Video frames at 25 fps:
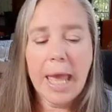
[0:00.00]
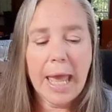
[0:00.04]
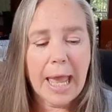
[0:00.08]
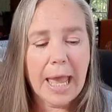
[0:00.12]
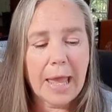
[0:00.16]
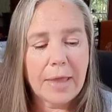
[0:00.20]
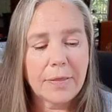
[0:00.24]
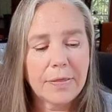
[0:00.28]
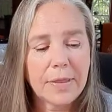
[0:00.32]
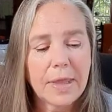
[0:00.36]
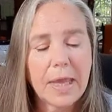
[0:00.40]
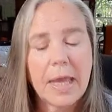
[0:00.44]

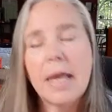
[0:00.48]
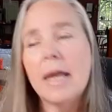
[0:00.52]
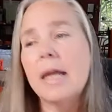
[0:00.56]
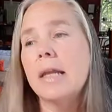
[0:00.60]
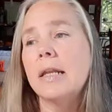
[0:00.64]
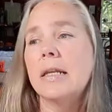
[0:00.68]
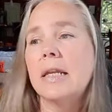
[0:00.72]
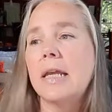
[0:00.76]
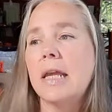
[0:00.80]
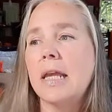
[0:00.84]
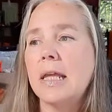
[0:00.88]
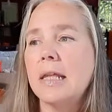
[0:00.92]
And
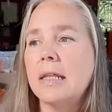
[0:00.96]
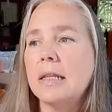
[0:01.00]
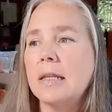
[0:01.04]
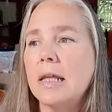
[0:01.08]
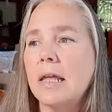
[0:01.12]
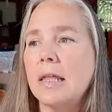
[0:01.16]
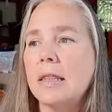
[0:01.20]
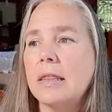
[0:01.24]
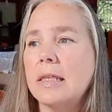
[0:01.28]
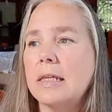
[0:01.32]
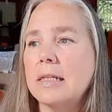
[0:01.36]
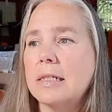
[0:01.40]
then in
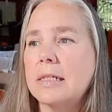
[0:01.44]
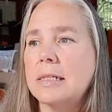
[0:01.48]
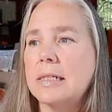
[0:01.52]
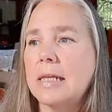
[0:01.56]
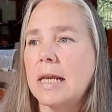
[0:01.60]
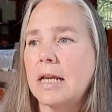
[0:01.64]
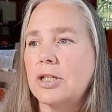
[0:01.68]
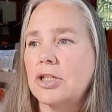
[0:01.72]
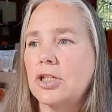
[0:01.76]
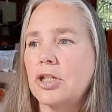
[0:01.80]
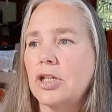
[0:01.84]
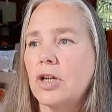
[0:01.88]
this
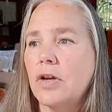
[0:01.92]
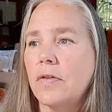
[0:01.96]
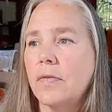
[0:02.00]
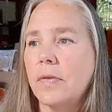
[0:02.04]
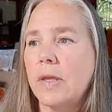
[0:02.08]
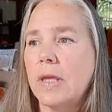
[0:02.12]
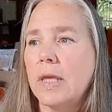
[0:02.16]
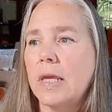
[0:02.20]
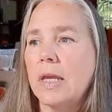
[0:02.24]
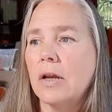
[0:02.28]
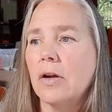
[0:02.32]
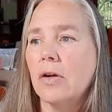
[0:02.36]
section over
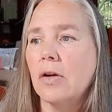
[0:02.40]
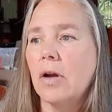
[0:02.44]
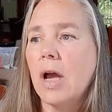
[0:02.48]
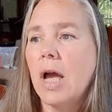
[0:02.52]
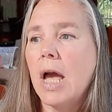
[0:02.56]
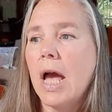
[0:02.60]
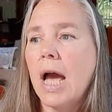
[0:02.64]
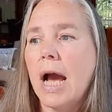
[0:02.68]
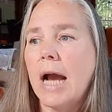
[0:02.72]
here,